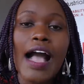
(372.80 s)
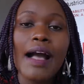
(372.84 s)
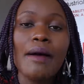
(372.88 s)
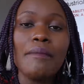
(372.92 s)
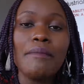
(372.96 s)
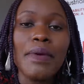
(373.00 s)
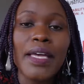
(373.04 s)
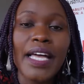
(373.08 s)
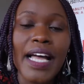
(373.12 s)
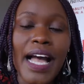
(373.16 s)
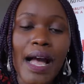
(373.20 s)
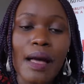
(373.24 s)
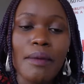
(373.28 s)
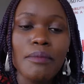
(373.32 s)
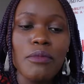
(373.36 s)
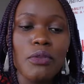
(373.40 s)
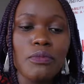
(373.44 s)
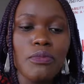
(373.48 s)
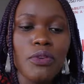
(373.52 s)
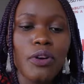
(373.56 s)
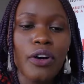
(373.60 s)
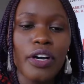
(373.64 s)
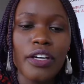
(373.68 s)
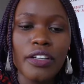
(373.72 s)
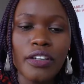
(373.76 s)
become
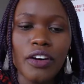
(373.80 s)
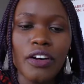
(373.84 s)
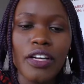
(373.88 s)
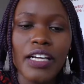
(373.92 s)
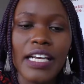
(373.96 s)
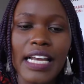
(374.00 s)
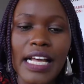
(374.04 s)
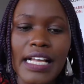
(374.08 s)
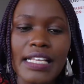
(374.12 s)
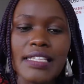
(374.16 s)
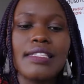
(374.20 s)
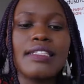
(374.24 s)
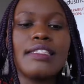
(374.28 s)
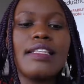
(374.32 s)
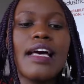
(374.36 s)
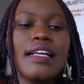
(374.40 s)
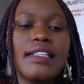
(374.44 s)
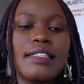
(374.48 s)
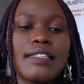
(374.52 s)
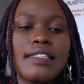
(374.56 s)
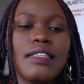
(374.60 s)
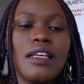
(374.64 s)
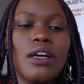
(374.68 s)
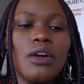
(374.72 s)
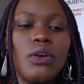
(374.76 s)
Ubricoin hodlers. That's
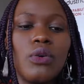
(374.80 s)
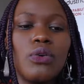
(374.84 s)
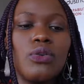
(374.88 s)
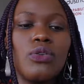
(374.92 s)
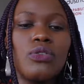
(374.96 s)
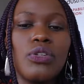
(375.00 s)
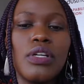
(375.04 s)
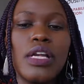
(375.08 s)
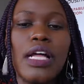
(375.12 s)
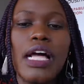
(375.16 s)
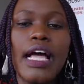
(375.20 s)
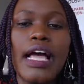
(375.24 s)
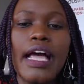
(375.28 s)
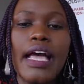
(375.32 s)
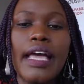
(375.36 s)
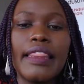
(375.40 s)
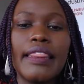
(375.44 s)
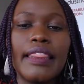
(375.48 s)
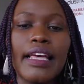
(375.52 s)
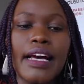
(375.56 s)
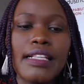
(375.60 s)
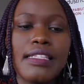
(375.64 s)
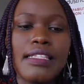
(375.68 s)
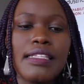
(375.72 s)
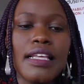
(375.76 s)
the goal, and
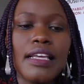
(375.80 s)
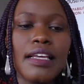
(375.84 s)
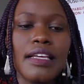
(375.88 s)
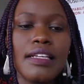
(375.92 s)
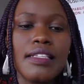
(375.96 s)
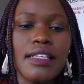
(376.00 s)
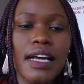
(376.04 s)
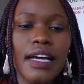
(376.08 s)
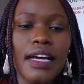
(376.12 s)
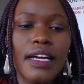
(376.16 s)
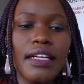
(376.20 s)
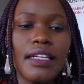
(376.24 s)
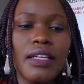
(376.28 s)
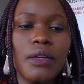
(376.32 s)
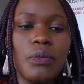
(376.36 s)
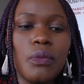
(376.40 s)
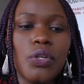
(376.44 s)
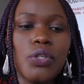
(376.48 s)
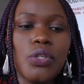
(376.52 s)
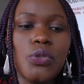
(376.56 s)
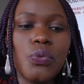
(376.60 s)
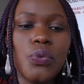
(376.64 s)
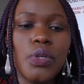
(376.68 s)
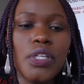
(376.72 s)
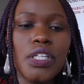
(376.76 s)
that's exactly
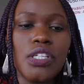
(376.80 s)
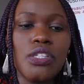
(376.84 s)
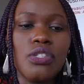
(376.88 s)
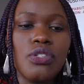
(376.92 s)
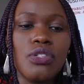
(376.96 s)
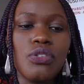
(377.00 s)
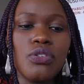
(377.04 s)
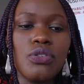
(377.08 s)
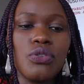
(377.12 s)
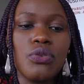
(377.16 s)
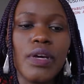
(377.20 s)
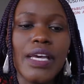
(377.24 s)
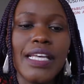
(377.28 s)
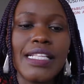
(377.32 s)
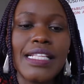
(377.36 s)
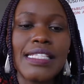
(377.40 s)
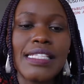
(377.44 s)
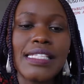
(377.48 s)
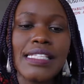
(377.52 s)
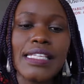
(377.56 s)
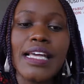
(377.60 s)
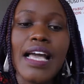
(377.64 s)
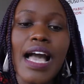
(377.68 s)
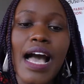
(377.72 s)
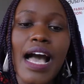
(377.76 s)
what we need to do, and
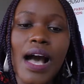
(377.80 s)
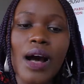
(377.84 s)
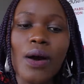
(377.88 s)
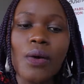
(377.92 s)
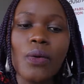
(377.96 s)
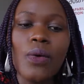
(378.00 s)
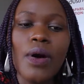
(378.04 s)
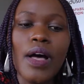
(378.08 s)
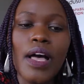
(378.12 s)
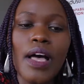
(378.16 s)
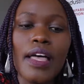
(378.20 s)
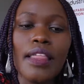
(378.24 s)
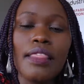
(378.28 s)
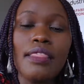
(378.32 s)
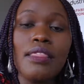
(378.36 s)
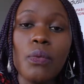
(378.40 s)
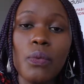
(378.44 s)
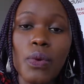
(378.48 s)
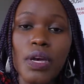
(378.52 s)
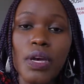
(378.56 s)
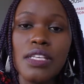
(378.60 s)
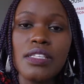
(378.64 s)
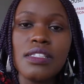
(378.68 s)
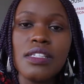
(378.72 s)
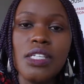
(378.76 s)
see how the
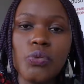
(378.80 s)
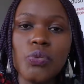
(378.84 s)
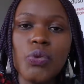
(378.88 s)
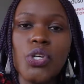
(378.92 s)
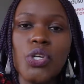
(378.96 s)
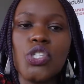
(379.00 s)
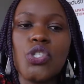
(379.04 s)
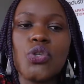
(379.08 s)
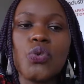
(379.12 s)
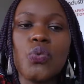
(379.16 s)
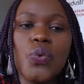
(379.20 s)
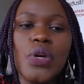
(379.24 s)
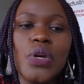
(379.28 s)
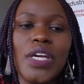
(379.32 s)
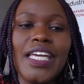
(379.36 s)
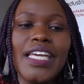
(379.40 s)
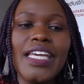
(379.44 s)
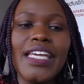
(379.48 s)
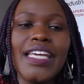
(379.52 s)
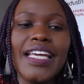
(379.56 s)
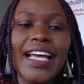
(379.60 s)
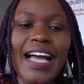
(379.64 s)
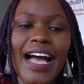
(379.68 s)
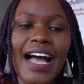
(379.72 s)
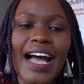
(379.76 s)
ways in which
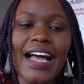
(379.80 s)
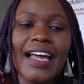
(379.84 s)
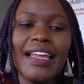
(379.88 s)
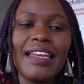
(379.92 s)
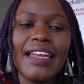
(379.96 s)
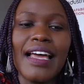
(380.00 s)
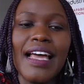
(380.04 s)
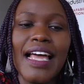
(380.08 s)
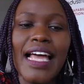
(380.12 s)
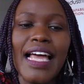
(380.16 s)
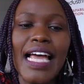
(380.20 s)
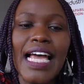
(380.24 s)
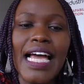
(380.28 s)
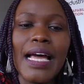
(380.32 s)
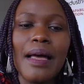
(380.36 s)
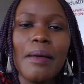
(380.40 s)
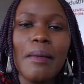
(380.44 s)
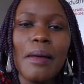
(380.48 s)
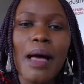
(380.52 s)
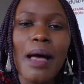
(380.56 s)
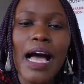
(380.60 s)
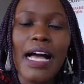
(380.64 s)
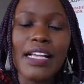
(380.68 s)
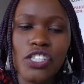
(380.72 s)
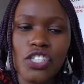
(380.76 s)
we can
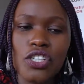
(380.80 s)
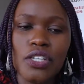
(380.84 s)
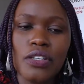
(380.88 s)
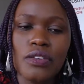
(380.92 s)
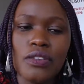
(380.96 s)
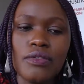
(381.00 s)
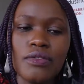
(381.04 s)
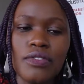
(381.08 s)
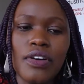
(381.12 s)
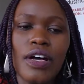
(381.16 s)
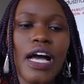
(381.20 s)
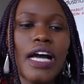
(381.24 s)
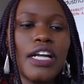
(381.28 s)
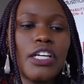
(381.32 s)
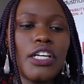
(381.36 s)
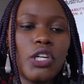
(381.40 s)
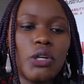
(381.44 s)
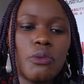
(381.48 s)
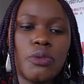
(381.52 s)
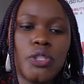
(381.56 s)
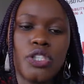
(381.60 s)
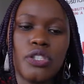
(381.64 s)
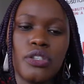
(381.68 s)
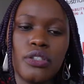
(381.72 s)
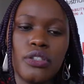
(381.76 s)
achieve
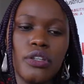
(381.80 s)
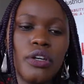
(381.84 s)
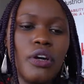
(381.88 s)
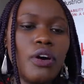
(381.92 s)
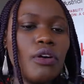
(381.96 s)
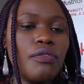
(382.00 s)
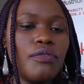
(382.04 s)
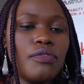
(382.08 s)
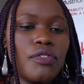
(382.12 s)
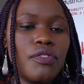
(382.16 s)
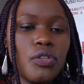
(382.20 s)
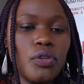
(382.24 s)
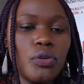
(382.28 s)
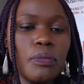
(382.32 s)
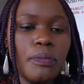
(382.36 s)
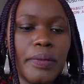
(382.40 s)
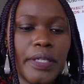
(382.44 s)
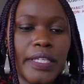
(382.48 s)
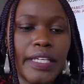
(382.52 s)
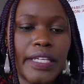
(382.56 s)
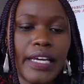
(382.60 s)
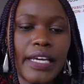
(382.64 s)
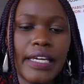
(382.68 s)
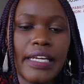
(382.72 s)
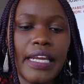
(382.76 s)
adoption of
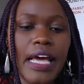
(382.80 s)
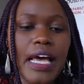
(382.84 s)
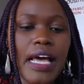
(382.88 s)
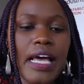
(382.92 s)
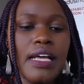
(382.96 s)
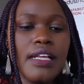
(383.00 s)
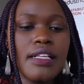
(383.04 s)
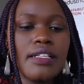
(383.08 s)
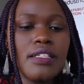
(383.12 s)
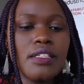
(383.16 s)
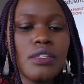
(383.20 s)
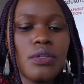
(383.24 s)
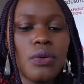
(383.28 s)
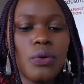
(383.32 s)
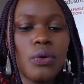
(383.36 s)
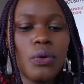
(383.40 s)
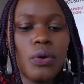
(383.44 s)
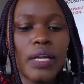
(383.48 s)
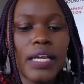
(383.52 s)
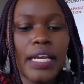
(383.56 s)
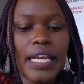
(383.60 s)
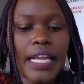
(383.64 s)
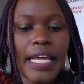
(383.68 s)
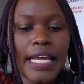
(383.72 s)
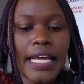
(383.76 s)
UBN. So
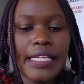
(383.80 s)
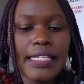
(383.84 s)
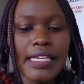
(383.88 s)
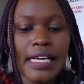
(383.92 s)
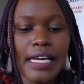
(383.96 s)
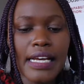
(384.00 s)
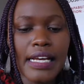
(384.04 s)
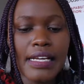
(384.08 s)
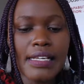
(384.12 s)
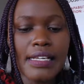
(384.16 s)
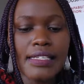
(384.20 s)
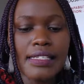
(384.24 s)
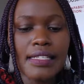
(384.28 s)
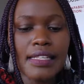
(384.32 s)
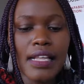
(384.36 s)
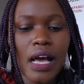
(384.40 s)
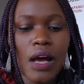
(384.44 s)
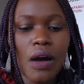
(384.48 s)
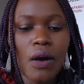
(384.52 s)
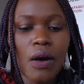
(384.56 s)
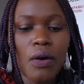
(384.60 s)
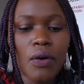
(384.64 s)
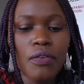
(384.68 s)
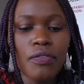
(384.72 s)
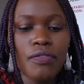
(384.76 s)
let us
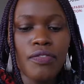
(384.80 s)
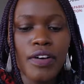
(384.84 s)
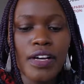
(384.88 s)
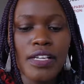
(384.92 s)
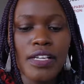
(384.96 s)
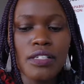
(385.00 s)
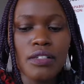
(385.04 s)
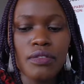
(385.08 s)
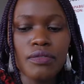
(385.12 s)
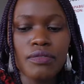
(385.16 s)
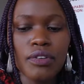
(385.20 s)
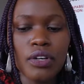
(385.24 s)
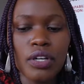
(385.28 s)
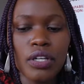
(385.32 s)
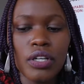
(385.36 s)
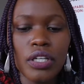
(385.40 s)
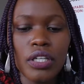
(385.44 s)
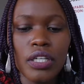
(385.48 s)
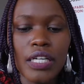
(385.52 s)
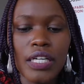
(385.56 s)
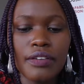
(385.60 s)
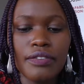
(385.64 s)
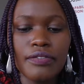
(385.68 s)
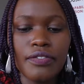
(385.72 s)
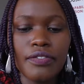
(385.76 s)
now first of all
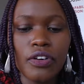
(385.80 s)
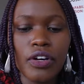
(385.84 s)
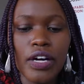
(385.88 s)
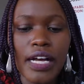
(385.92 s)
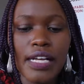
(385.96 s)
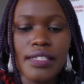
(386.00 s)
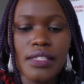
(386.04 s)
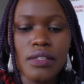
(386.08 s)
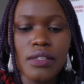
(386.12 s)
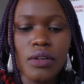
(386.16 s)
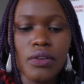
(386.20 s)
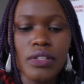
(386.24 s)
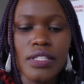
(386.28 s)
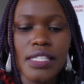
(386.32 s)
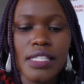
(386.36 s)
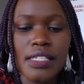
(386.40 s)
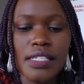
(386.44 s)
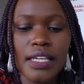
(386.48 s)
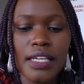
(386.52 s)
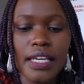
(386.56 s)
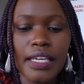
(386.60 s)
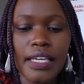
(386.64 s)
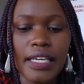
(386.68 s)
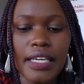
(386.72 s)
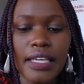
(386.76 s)
focus on
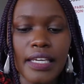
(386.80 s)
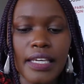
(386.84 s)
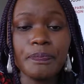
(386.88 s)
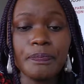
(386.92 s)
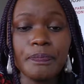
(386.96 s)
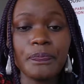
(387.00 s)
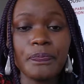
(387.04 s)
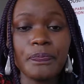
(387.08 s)
staking.